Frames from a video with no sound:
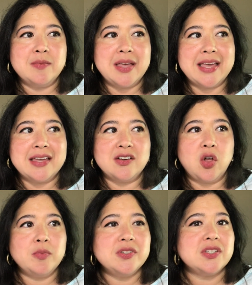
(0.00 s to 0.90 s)
and
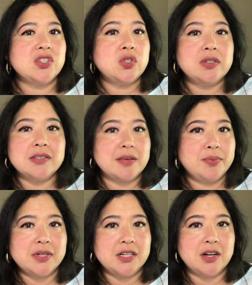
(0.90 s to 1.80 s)
almost as soon as I
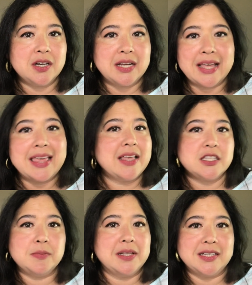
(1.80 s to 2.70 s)
put it on, I can't
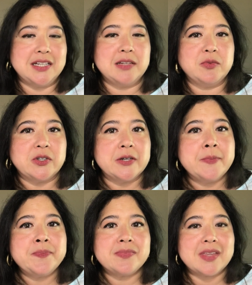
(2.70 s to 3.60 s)
smell it anymore.
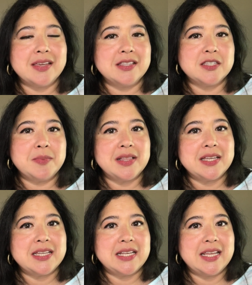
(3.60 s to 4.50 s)
I can smell
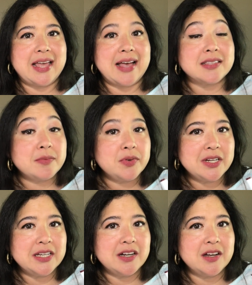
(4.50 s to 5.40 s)
it as I'm
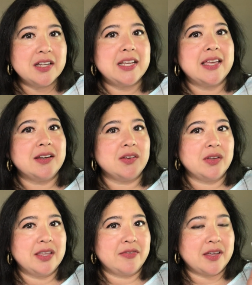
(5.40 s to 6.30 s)
putting it on and
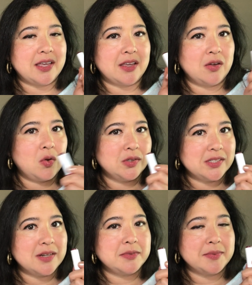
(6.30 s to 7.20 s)
if I hold
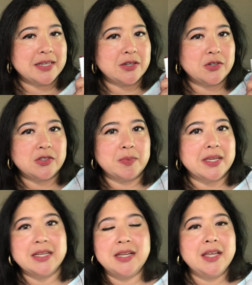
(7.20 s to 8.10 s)
it up to my nose,
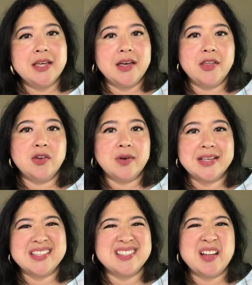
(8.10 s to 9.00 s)
but
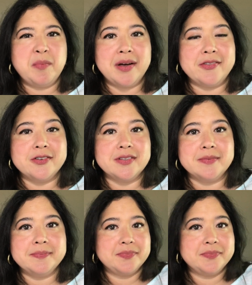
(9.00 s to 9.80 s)
otherwise it's not bothersome.